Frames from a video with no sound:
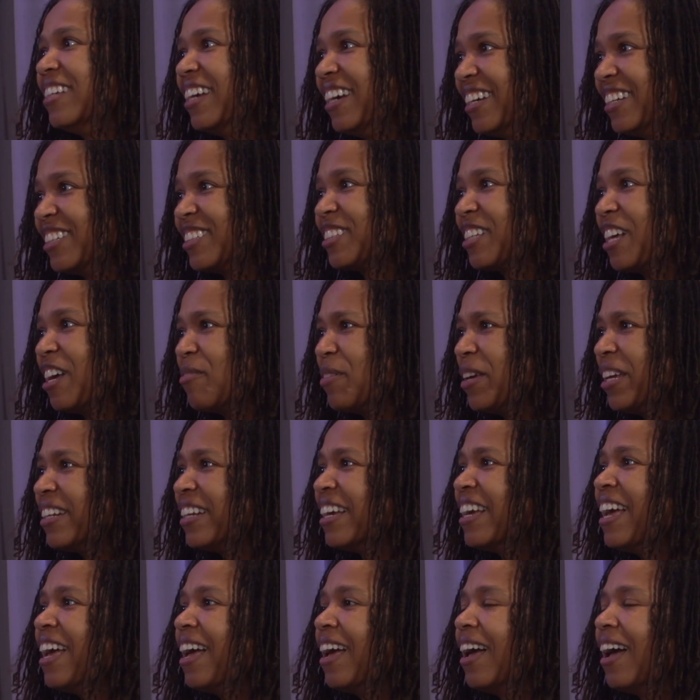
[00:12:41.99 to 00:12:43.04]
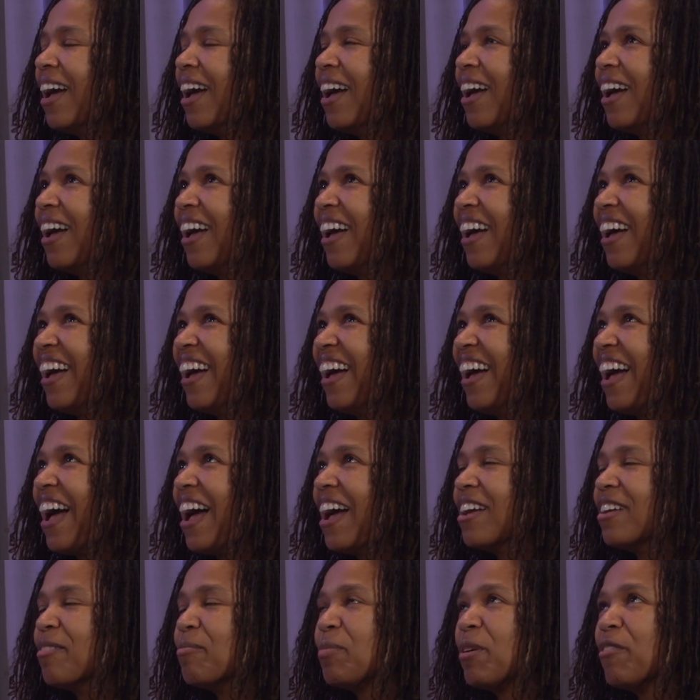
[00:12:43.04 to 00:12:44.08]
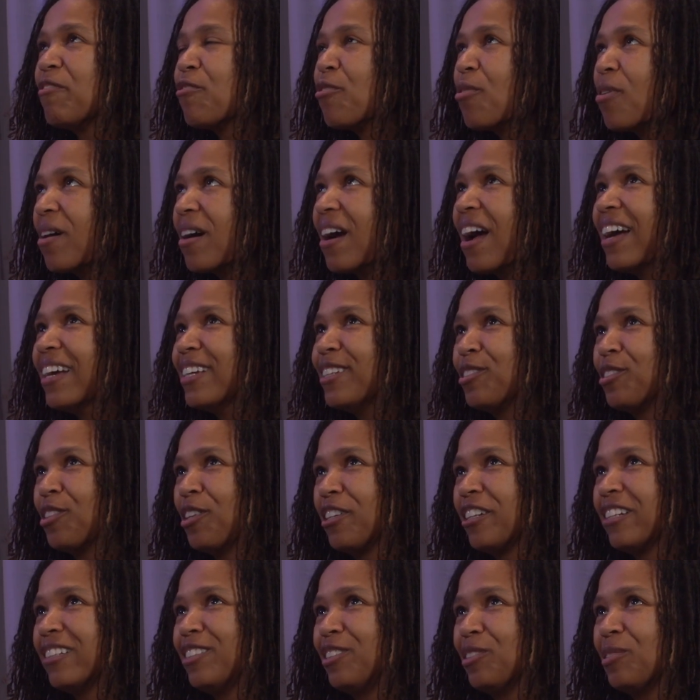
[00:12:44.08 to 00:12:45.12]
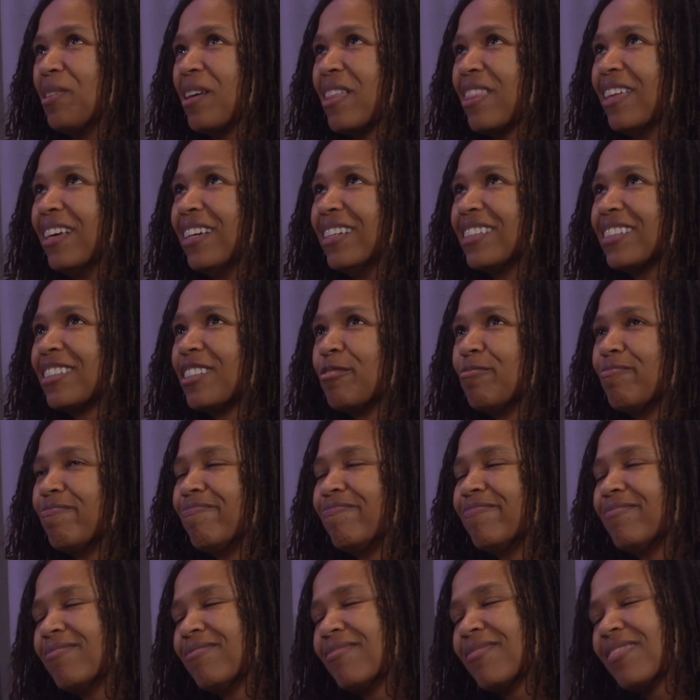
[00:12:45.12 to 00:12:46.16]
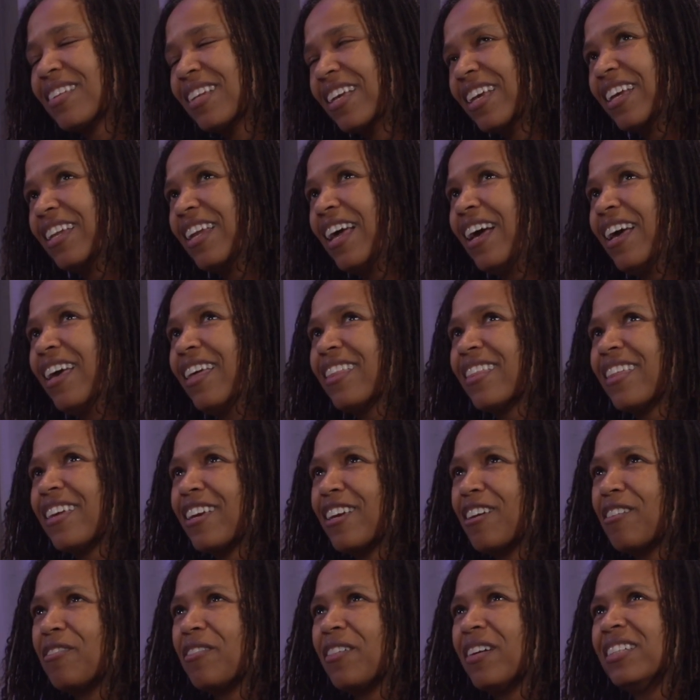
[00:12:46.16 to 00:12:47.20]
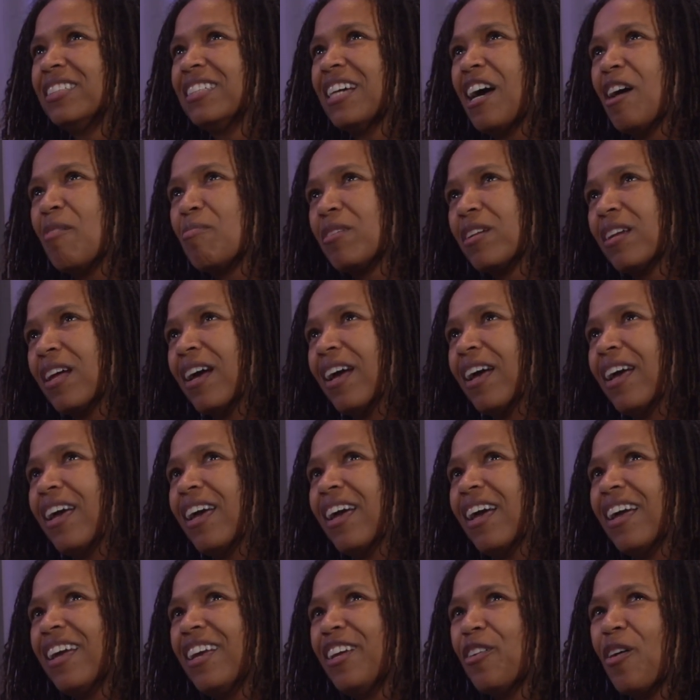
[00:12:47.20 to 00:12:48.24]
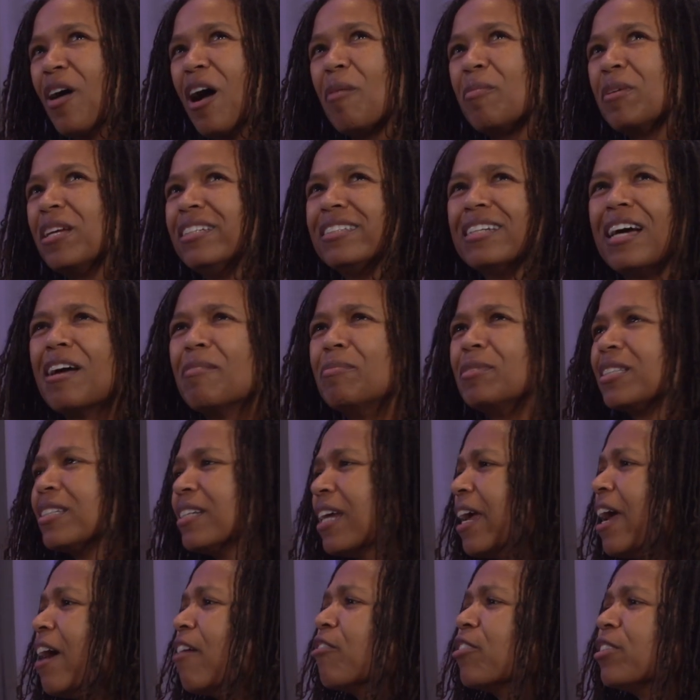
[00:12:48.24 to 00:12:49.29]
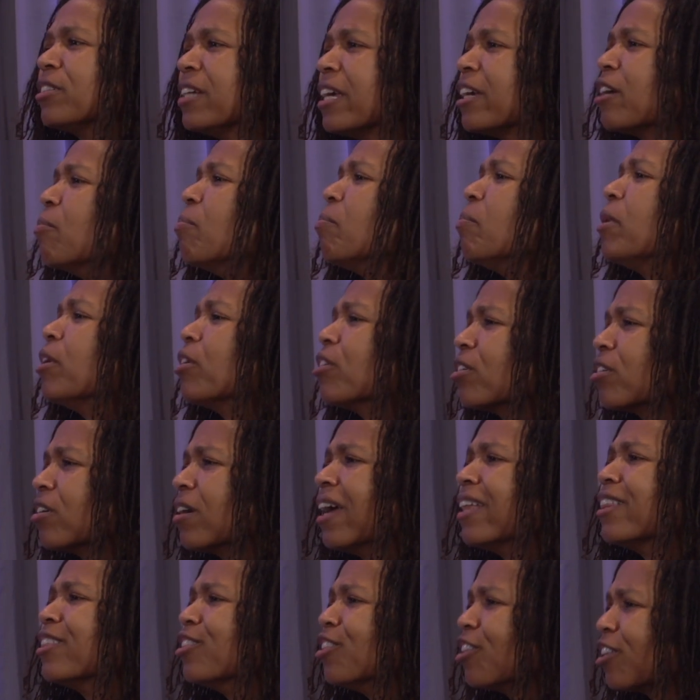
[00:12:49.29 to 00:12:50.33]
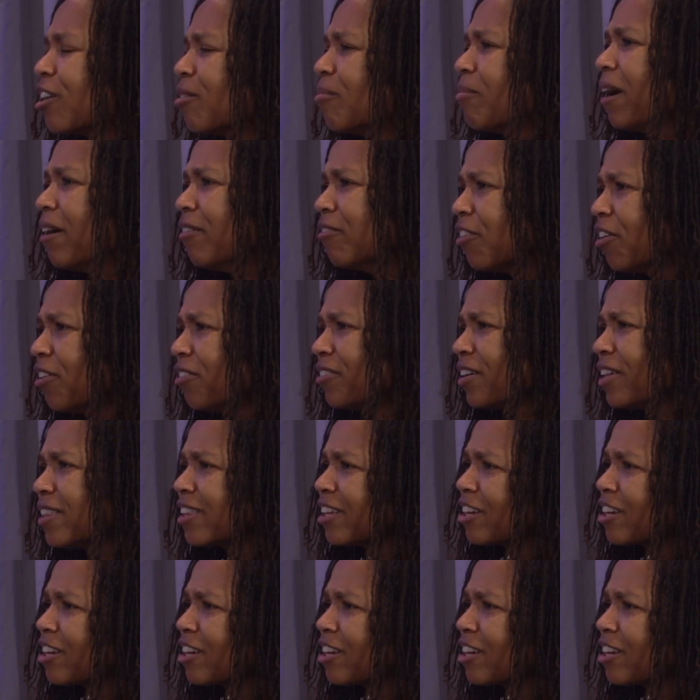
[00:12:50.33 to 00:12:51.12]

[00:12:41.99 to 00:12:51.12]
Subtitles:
Yes. I mean, before I started doing this, can I think of a time that how many times did I ever take a mirror and look at my vulva and